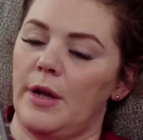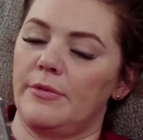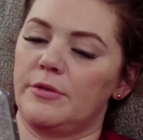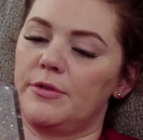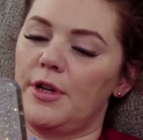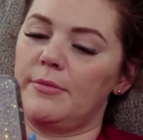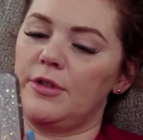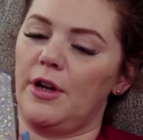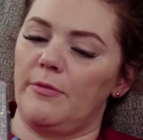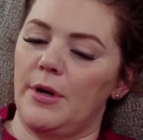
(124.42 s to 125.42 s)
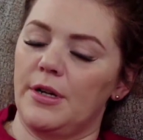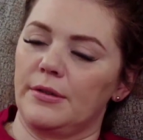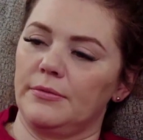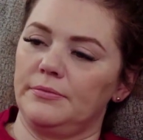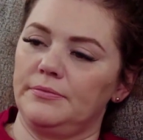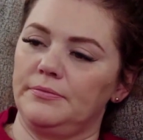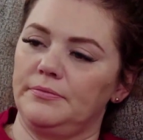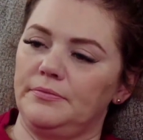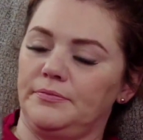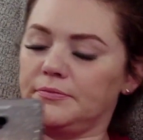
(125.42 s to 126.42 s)
How much more time do you have, Bonk?
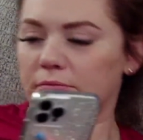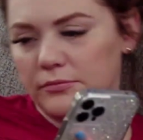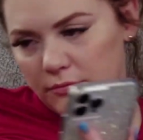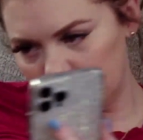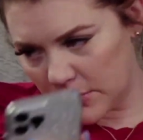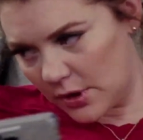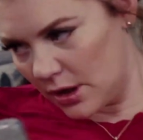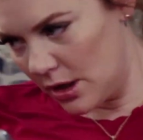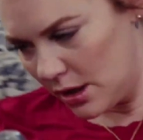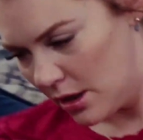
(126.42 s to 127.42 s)
Three more years,